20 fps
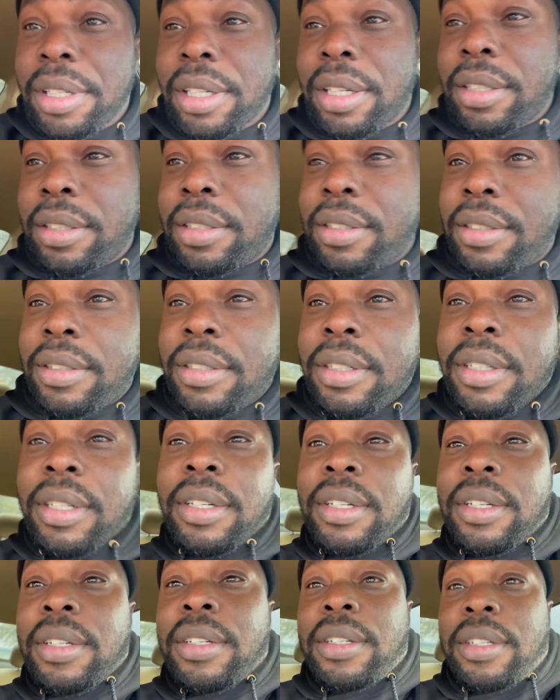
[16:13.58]
because
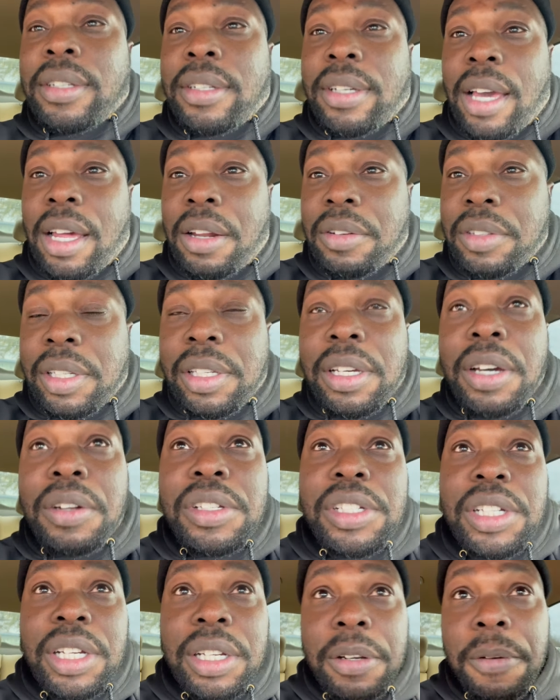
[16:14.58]
I don't need to go to
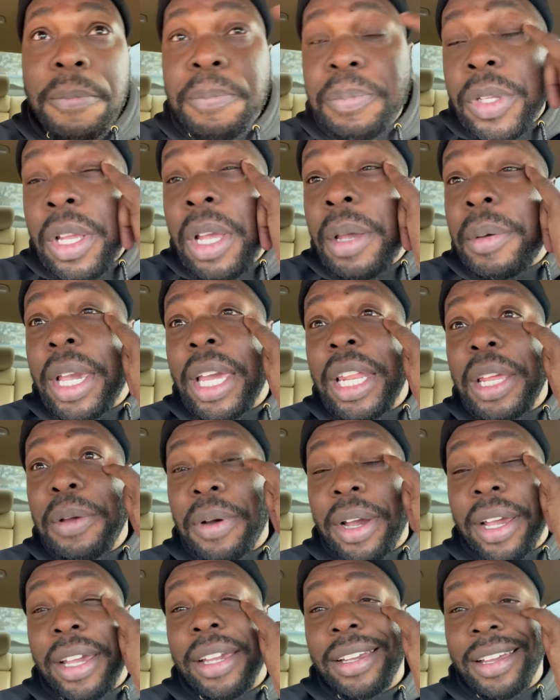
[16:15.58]
jail.
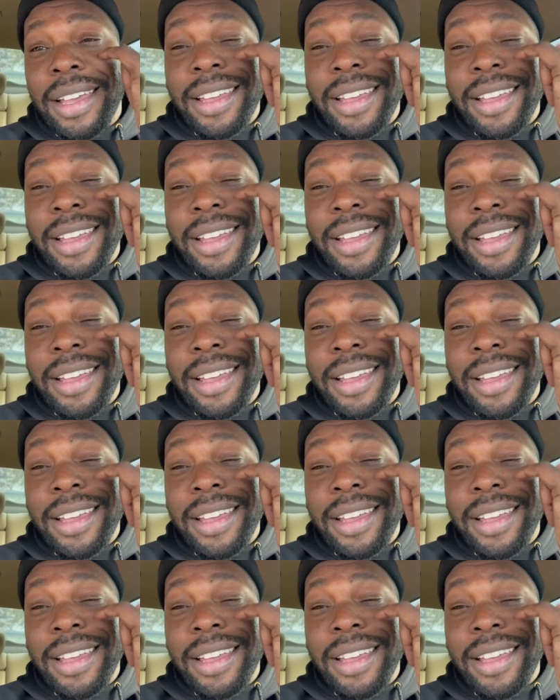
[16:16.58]
Anyway,